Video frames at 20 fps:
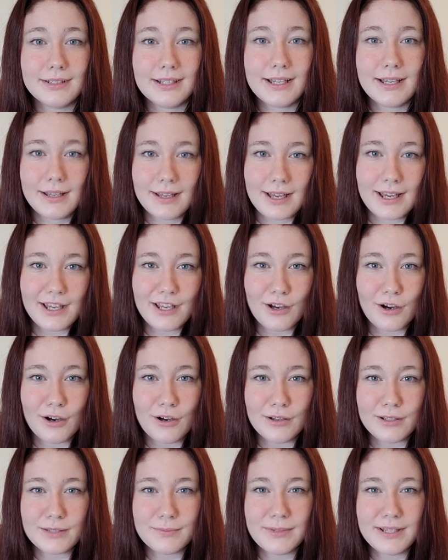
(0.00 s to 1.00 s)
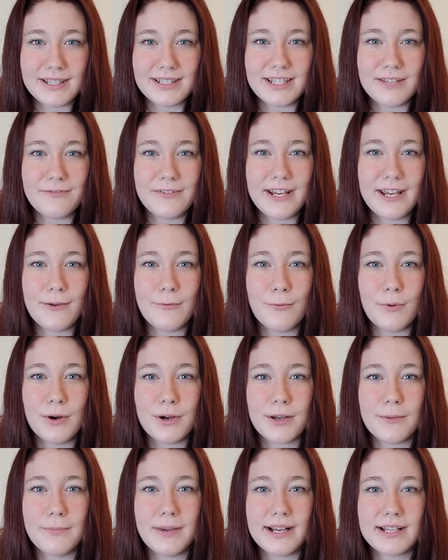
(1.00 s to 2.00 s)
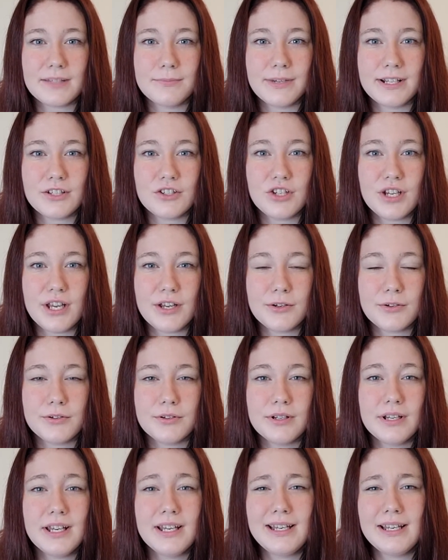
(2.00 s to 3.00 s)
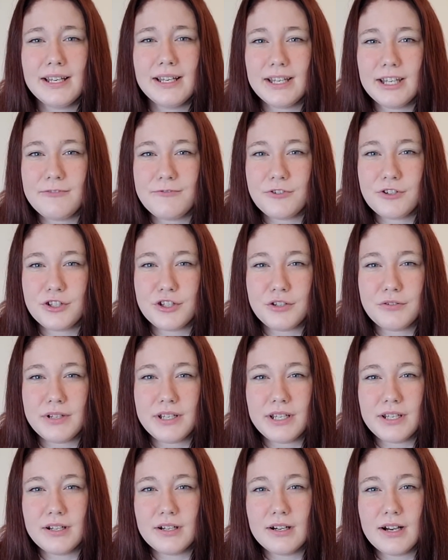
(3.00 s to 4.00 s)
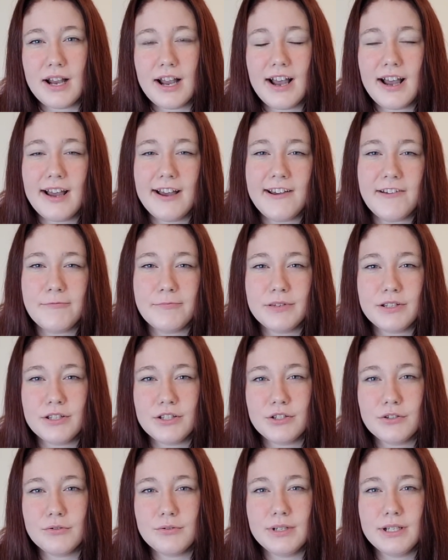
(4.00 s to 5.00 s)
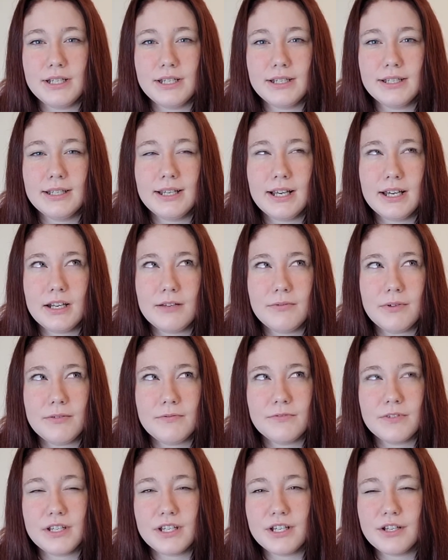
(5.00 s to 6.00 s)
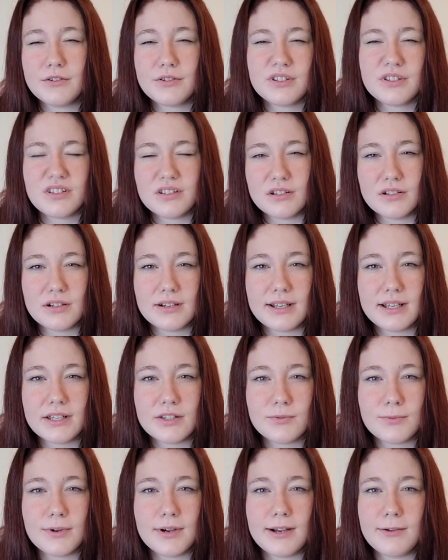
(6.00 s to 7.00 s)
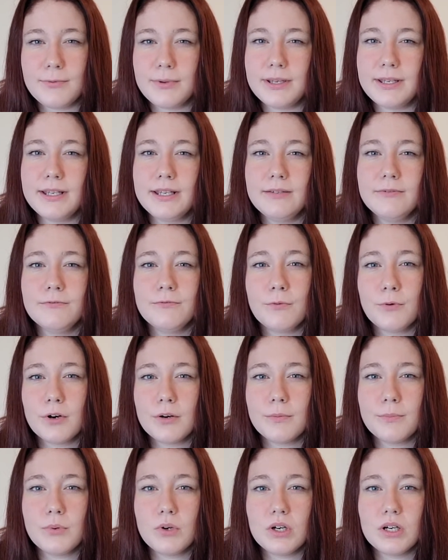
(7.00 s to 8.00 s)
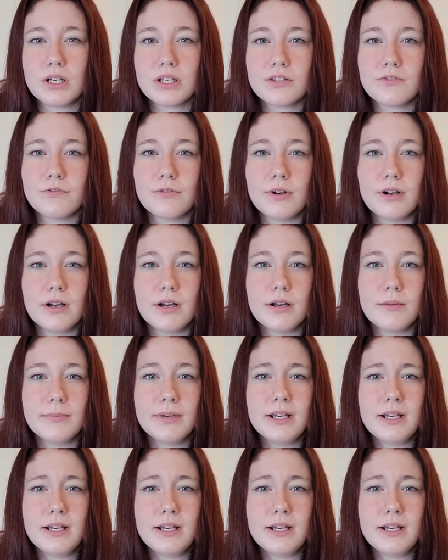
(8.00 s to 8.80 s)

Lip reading: Hey y'all, it's me Tiffany and welcome back to my channel. If you're new here, I have been doing kind of a video series where I read 4 books from